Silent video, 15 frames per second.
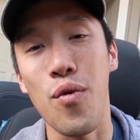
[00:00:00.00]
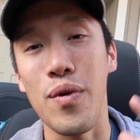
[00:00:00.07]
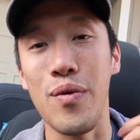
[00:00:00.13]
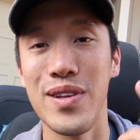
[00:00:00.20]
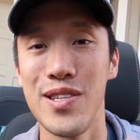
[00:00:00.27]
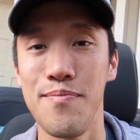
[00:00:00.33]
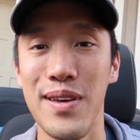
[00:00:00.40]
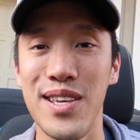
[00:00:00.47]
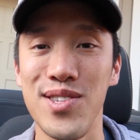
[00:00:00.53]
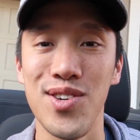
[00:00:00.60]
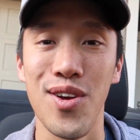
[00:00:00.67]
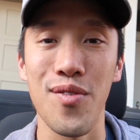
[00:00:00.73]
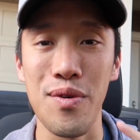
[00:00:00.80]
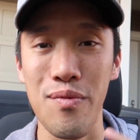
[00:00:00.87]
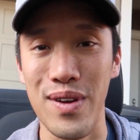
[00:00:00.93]
We went to Big
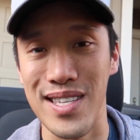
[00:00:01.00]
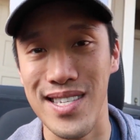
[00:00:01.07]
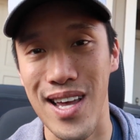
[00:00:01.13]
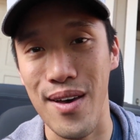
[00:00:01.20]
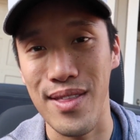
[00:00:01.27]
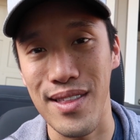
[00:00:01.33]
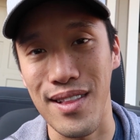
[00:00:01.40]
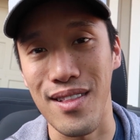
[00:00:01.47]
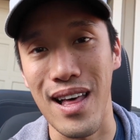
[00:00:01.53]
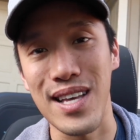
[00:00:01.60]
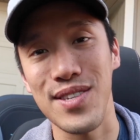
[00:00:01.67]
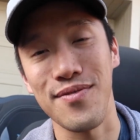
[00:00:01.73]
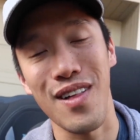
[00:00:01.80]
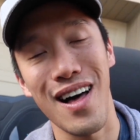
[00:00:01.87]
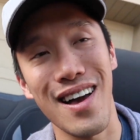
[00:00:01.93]
Sur, we went south in the
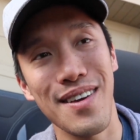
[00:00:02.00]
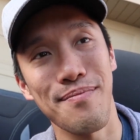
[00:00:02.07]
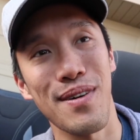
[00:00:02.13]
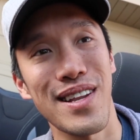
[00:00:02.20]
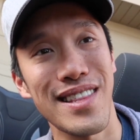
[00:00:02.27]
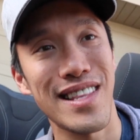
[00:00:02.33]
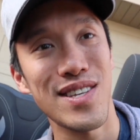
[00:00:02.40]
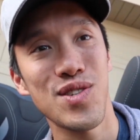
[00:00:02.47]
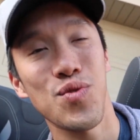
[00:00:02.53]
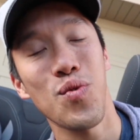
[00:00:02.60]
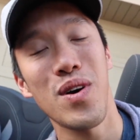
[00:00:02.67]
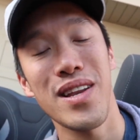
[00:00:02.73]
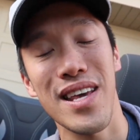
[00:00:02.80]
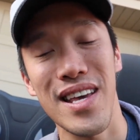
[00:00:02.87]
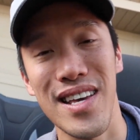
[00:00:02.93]
last vlog, but this
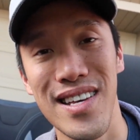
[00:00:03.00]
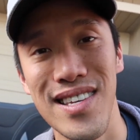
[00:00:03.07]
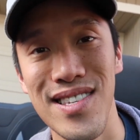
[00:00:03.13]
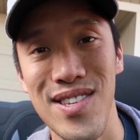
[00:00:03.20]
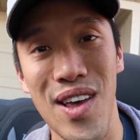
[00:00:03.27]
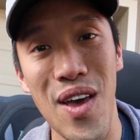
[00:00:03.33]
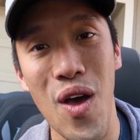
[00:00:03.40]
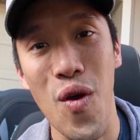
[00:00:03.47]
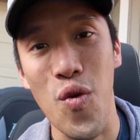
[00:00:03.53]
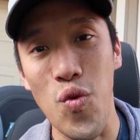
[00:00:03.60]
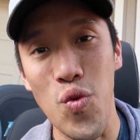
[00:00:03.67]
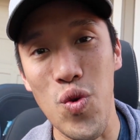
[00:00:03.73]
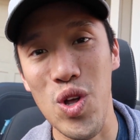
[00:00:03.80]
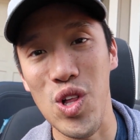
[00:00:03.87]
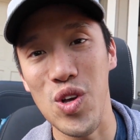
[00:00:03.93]
one is
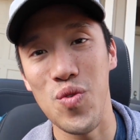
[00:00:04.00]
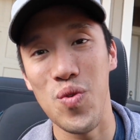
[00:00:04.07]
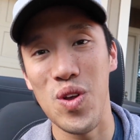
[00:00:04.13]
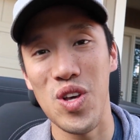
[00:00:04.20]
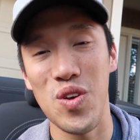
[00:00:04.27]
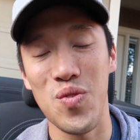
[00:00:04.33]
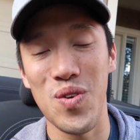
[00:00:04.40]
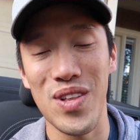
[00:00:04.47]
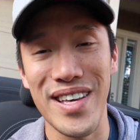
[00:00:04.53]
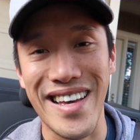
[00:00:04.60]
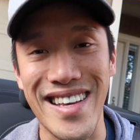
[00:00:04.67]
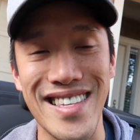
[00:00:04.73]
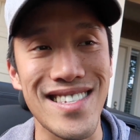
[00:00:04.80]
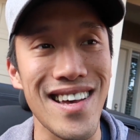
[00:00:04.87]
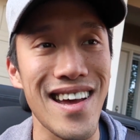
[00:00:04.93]
really, really, really
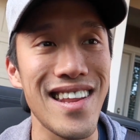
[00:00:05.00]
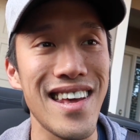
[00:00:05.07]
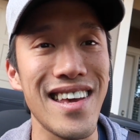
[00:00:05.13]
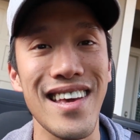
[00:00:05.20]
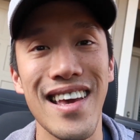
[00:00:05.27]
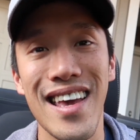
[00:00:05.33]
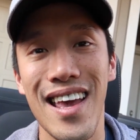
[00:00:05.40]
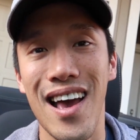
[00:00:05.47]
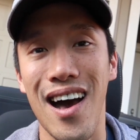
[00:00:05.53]
exciting.